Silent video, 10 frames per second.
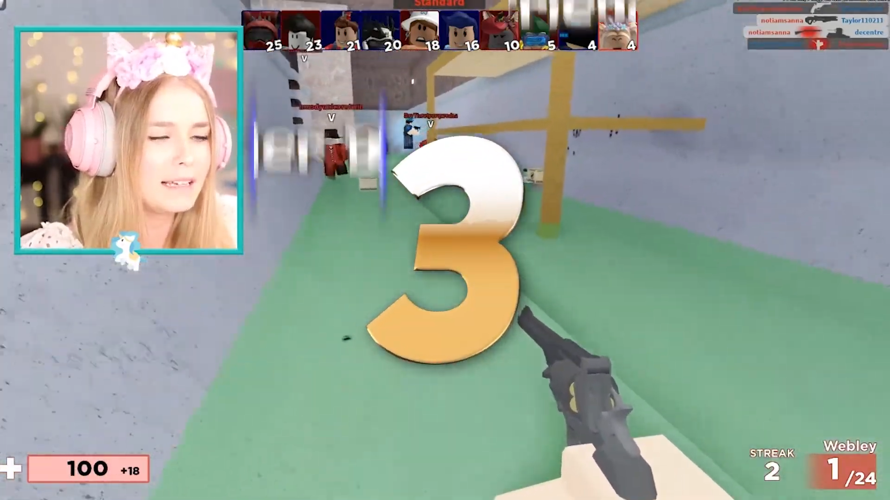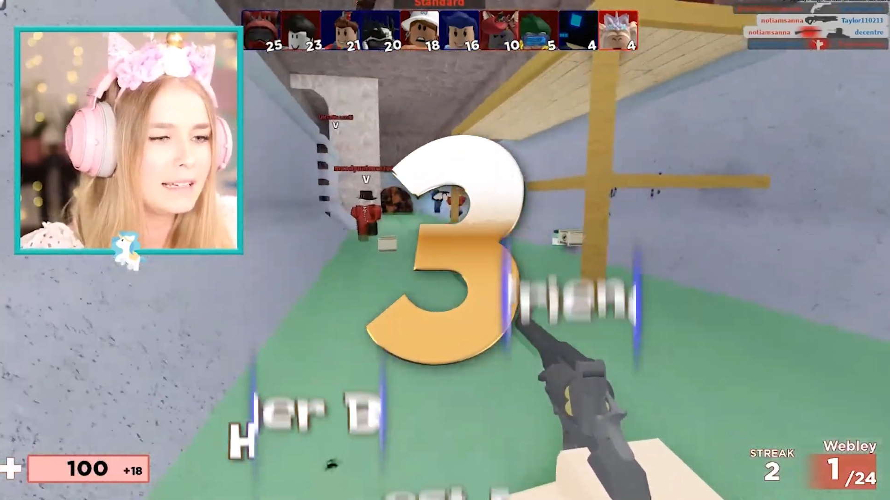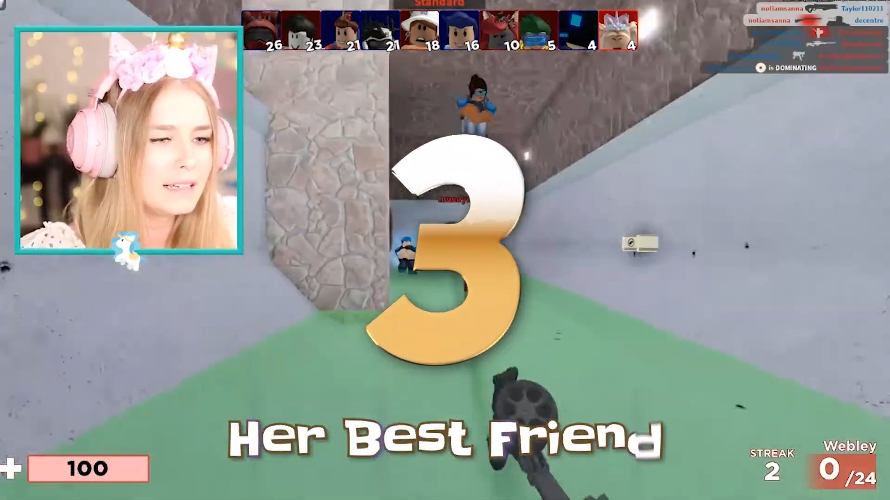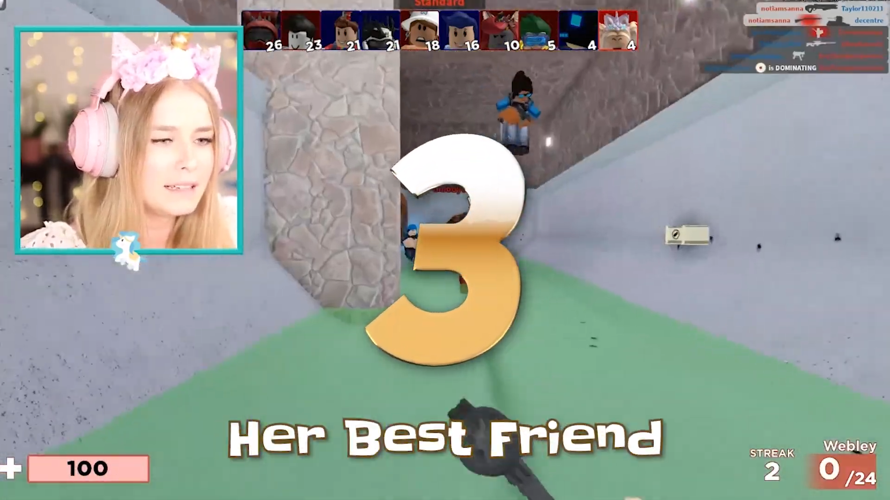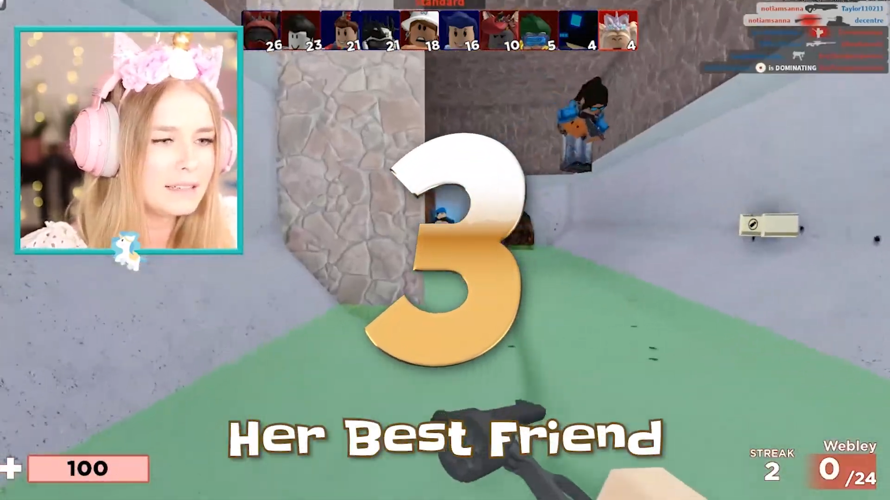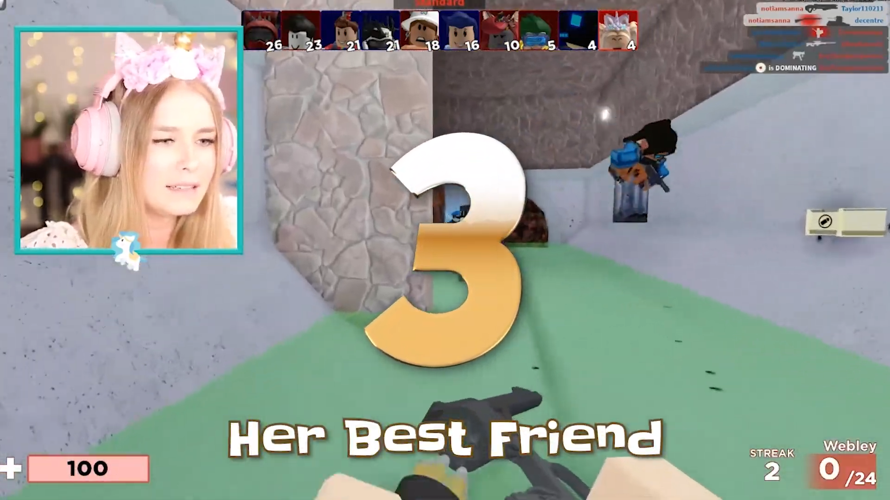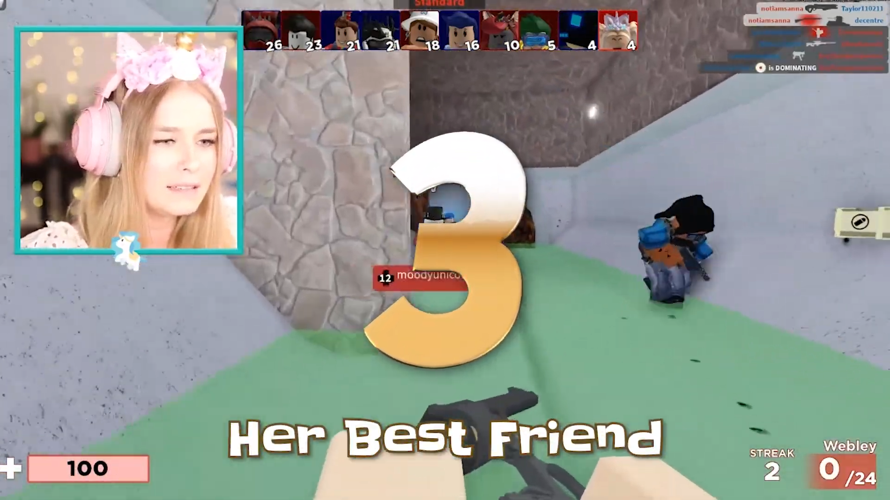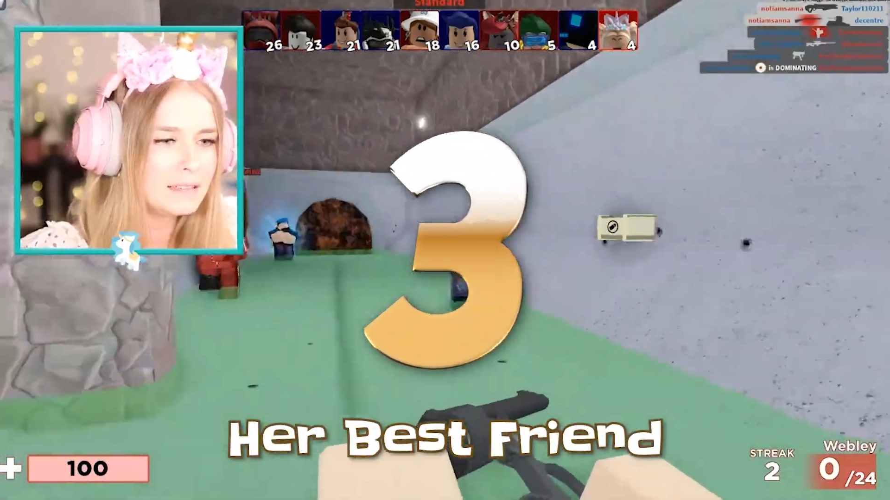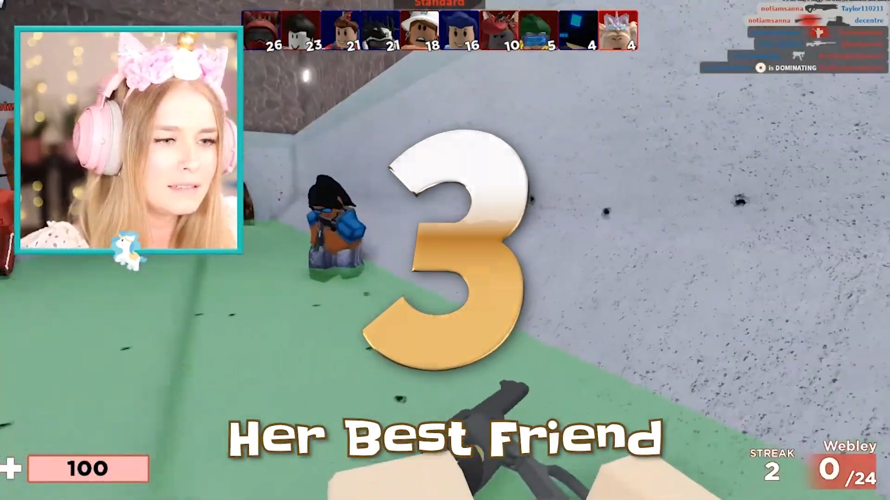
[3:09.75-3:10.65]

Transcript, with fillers: Her best